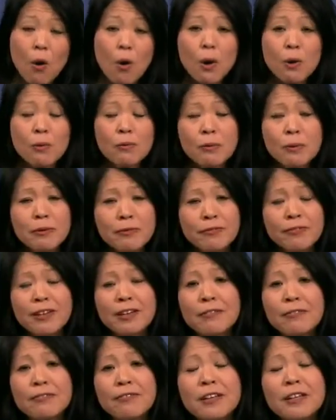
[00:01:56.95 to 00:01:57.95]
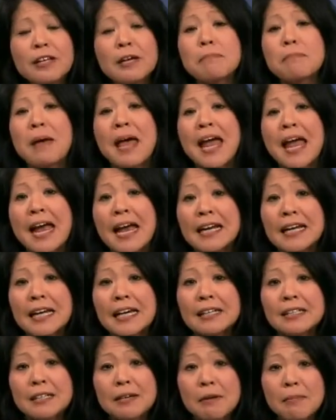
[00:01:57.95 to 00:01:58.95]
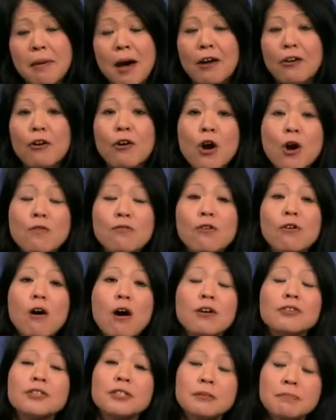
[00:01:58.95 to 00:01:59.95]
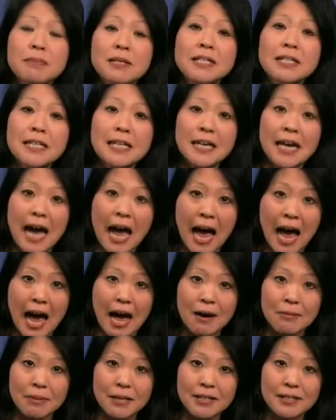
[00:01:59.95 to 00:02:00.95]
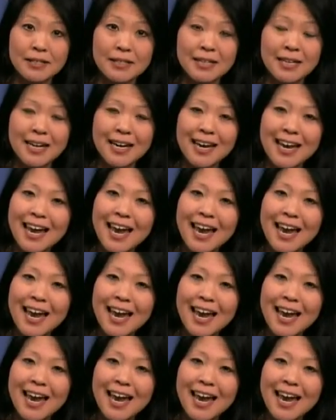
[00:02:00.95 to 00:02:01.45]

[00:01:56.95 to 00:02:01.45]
or we're feeling panicked about our overall spending habits.